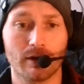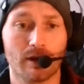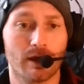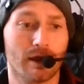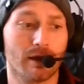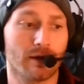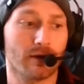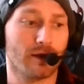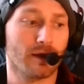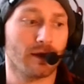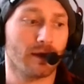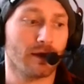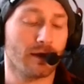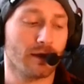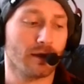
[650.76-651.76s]
and
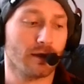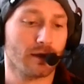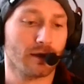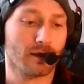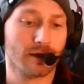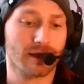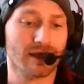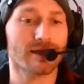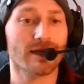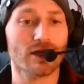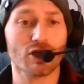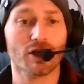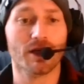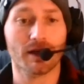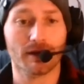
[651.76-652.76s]
the
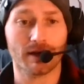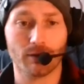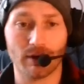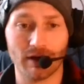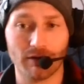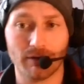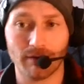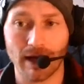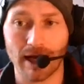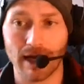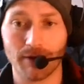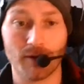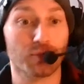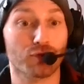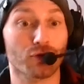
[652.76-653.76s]
conditioning that we've
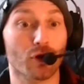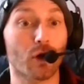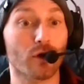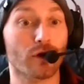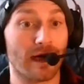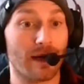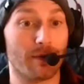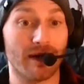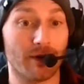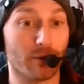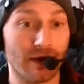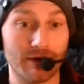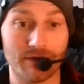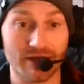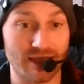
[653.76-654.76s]
had, the programming
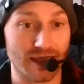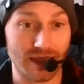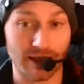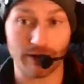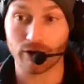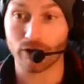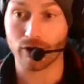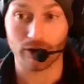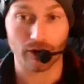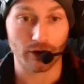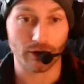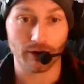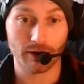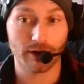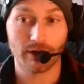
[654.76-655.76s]
we've seen or
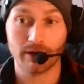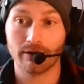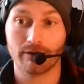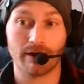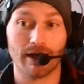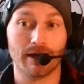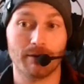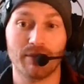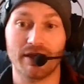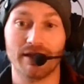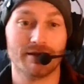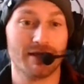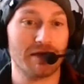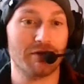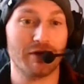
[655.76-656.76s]
heard, right? Be
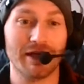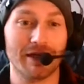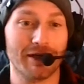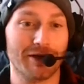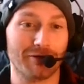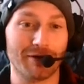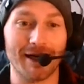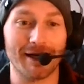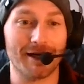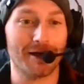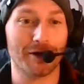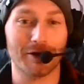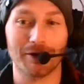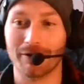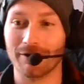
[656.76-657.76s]
it TV or
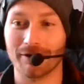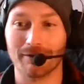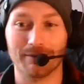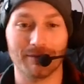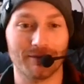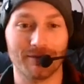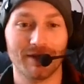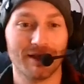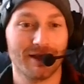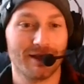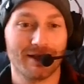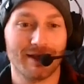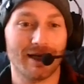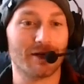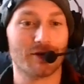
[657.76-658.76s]
radio or
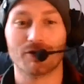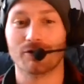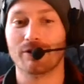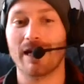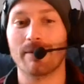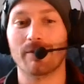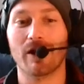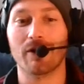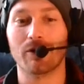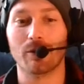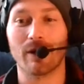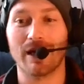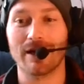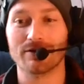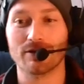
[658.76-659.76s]
Instagram or
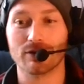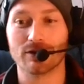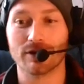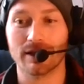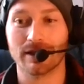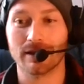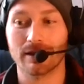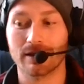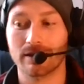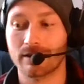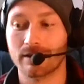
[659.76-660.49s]
otherwise, those are going to